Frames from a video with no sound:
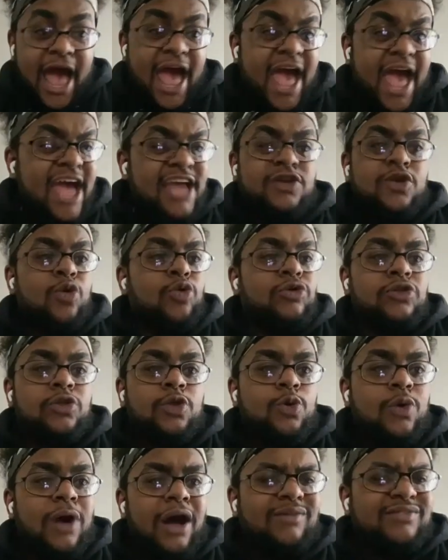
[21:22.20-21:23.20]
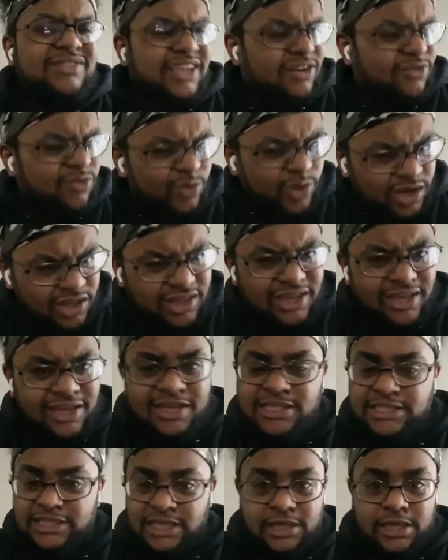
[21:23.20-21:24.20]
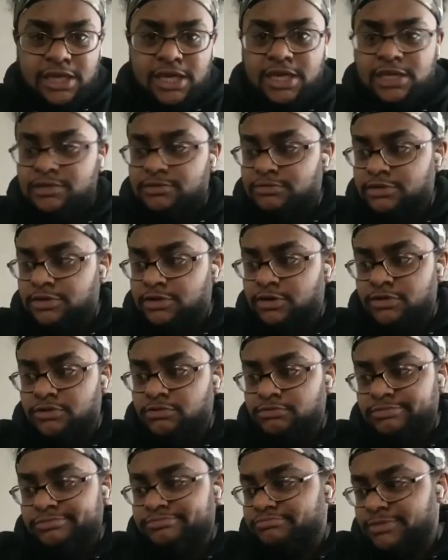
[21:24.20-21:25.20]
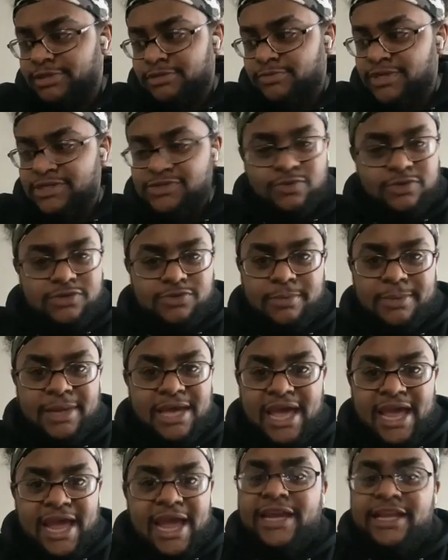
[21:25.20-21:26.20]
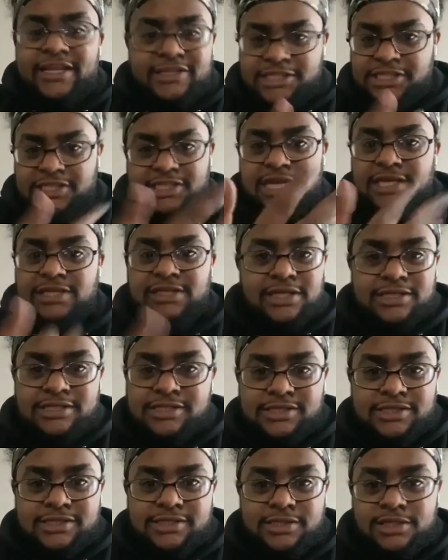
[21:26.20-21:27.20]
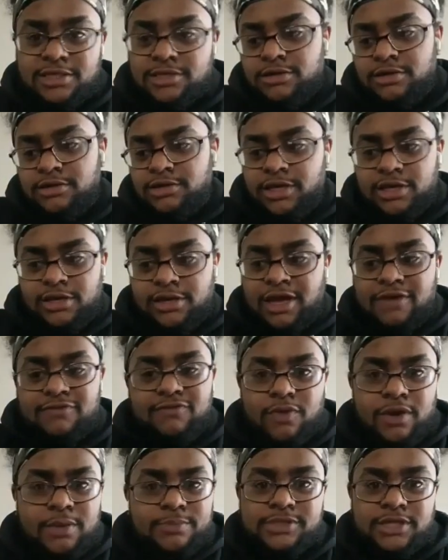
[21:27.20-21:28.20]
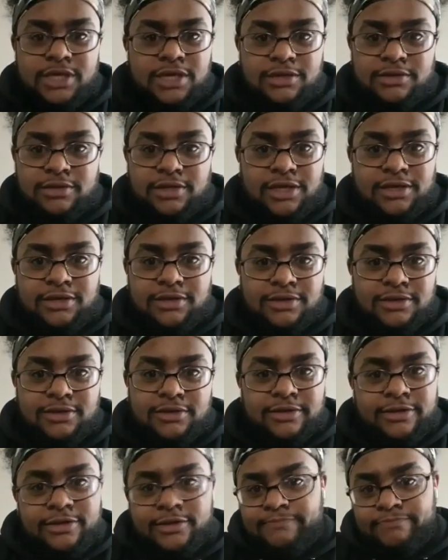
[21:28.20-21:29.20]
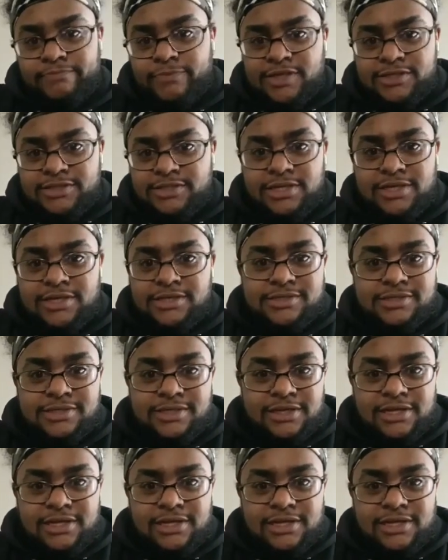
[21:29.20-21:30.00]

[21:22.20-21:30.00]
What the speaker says: I had no clue. I was like, really? He's like, yeah. You know, he went to his web and he's just like this. He's just like, oh yeah, I have a website. Like, is this?